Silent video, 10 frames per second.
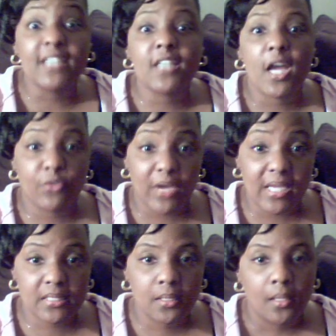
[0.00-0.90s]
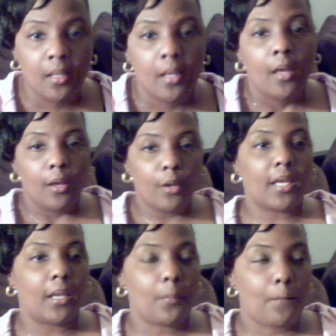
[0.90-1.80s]
digress.
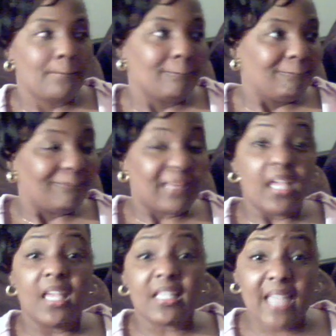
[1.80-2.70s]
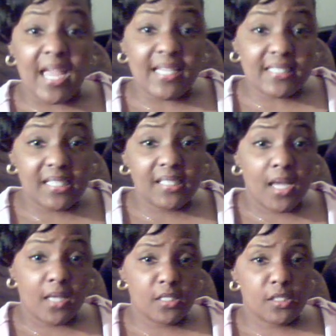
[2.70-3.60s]
Okay, it's
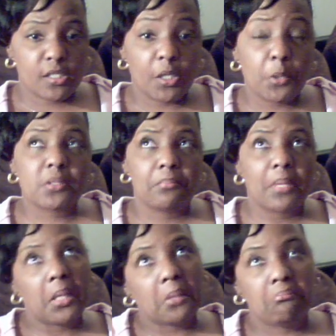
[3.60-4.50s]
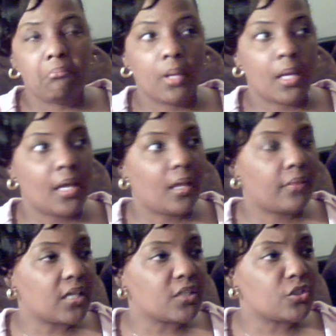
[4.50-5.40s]
1992. It's about, I
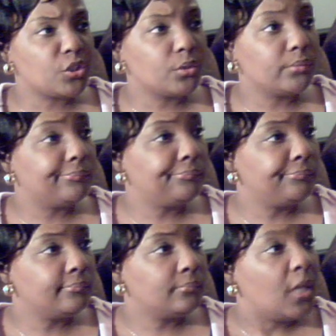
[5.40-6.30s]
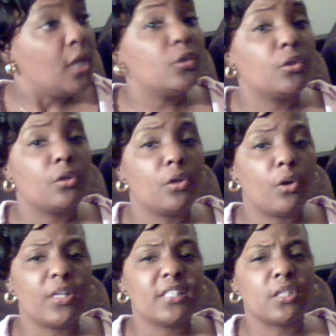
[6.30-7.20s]
think it's June. No, no, no.
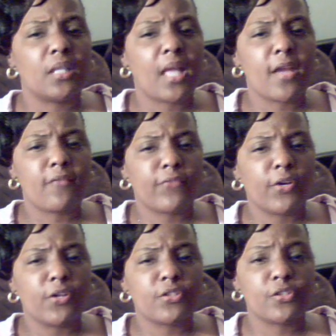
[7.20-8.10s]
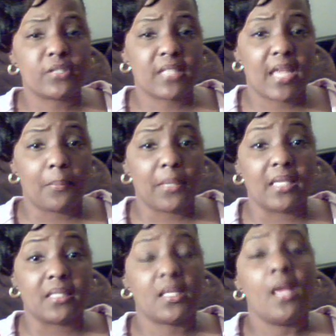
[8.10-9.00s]
It's July 1st or 2nd
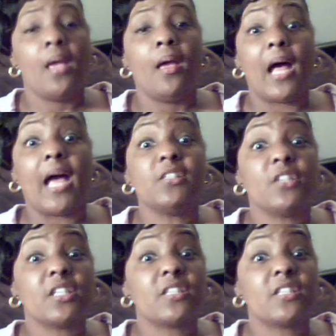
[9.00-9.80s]
because I just